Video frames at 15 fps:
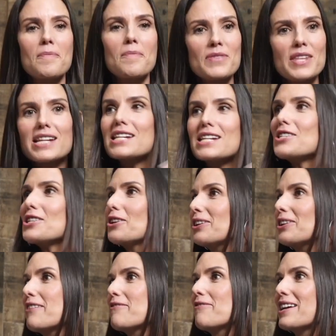the easier
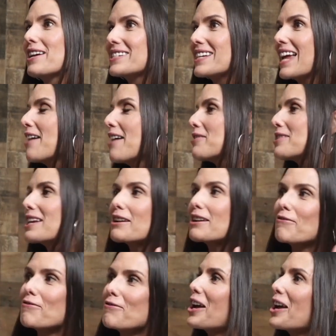life is. Everything
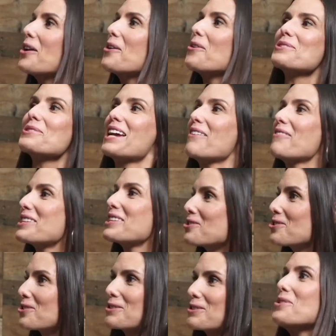flows. Everything
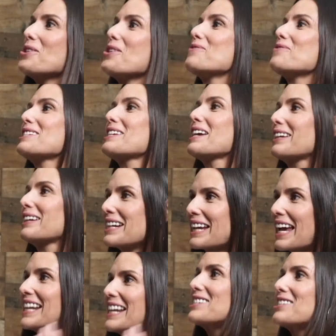just moves. It's like I
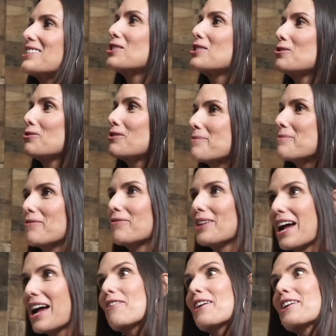get into the stream of
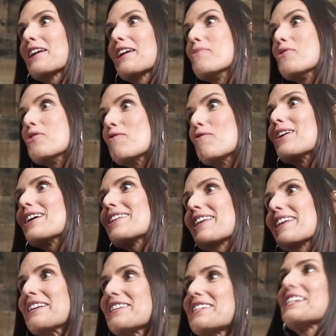life and I move with
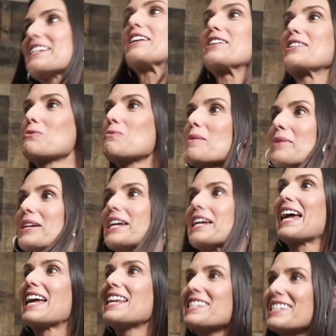it instead of swimming
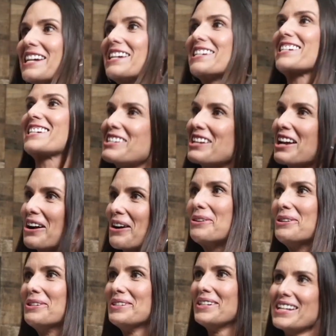against it,
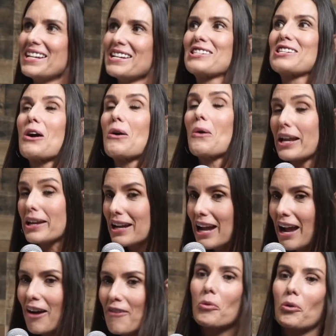So, and I
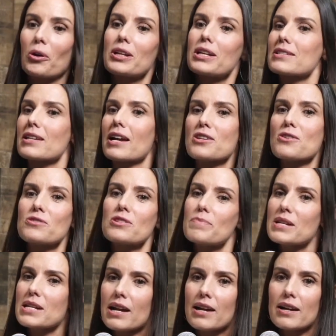have mornings. I used to
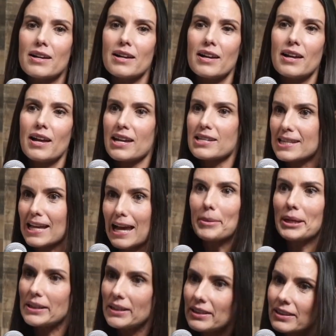be a
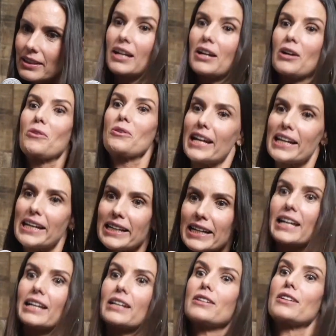salmon, getting
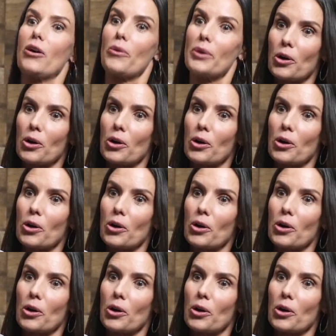in, going